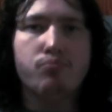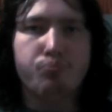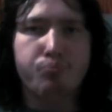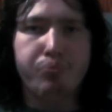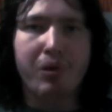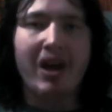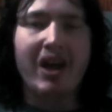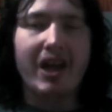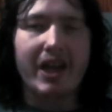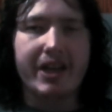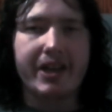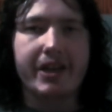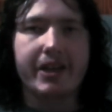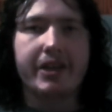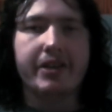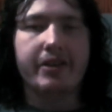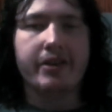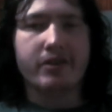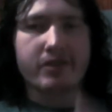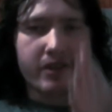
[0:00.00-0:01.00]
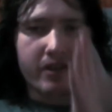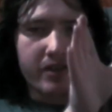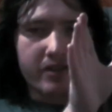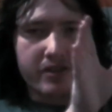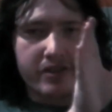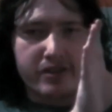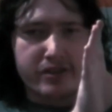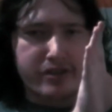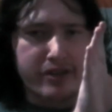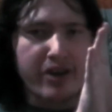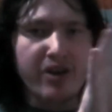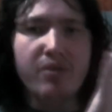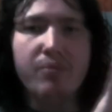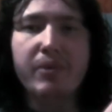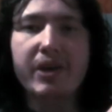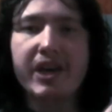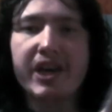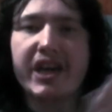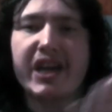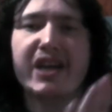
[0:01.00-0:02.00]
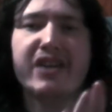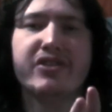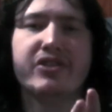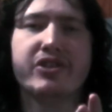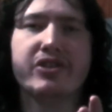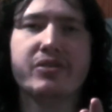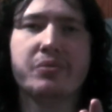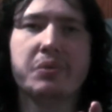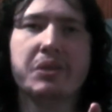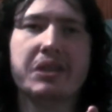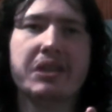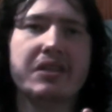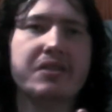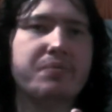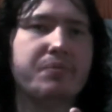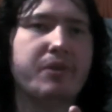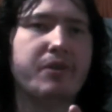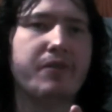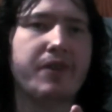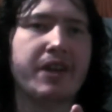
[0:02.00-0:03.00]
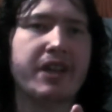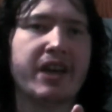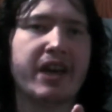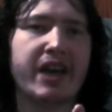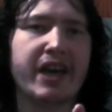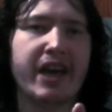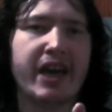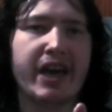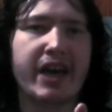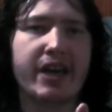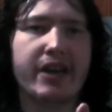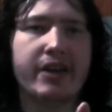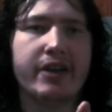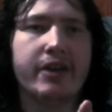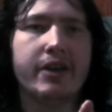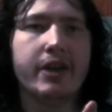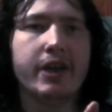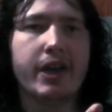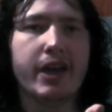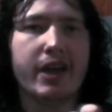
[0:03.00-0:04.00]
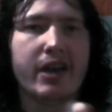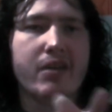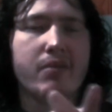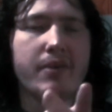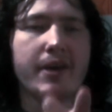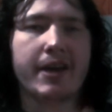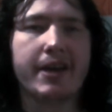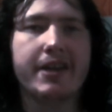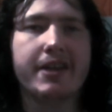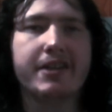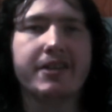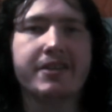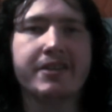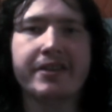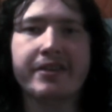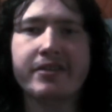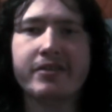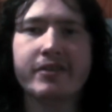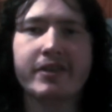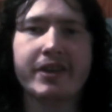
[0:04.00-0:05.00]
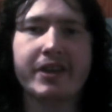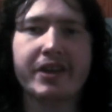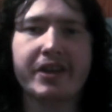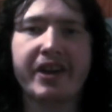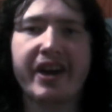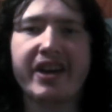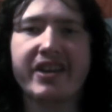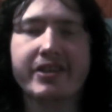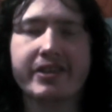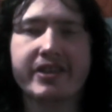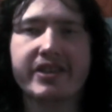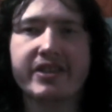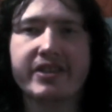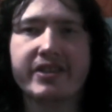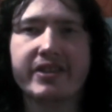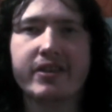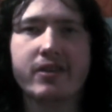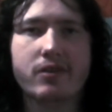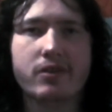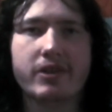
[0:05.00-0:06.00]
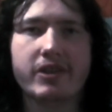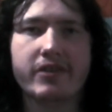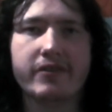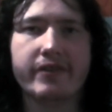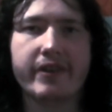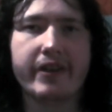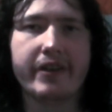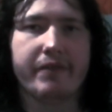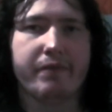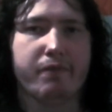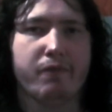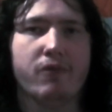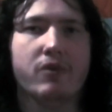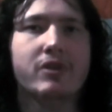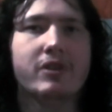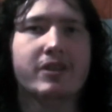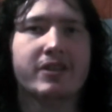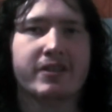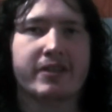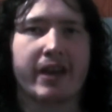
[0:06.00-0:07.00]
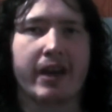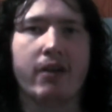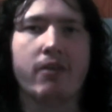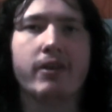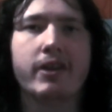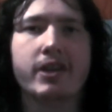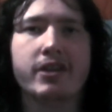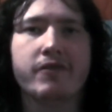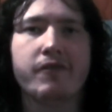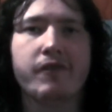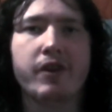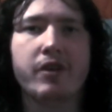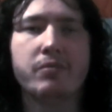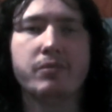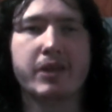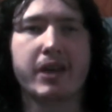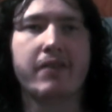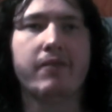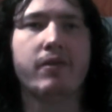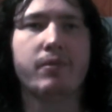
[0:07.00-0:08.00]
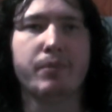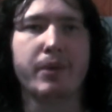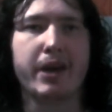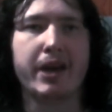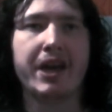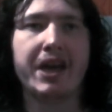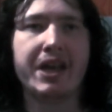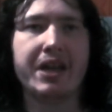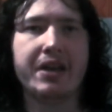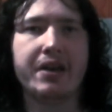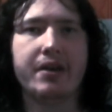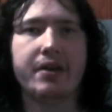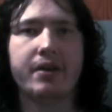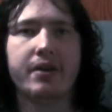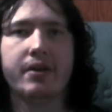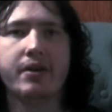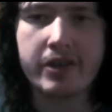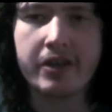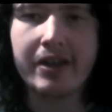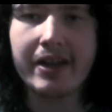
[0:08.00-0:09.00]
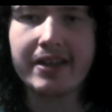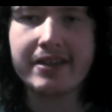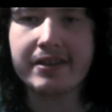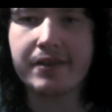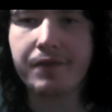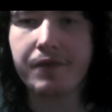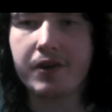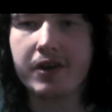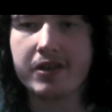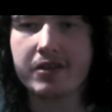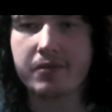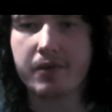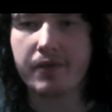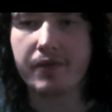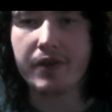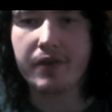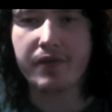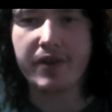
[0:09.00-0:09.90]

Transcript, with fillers: But, there's so many issues with this movie that I had, and I'm like, seriously, you guys consider this like one of the scariest films ever made? So that's it for this review.